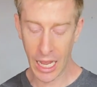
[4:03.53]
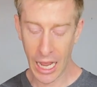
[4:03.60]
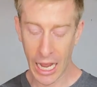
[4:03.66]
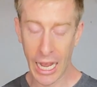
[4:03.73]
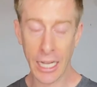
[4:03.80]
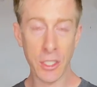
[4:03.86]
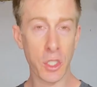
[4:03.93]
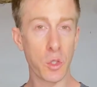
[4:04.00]

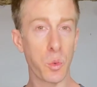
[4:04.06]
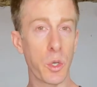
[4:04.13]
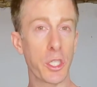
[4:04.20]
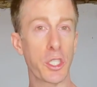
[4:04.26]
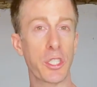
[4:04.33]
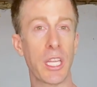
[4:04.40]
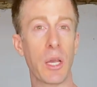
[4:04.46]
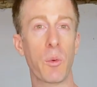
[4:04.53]
I just
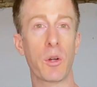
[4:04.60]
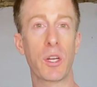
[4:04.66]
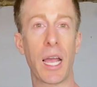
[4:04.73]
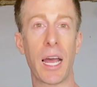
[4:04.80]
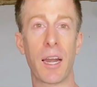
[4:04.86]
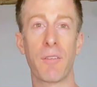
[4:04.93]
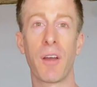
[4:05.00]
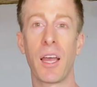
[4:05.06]
wish they would
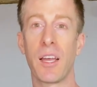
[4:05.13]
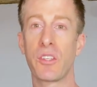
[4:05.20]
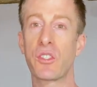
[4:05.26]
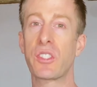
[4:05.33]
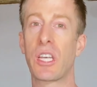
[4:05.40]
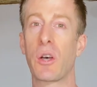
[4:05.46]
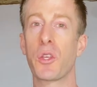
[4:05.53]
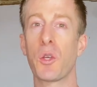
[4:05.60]
kind of sell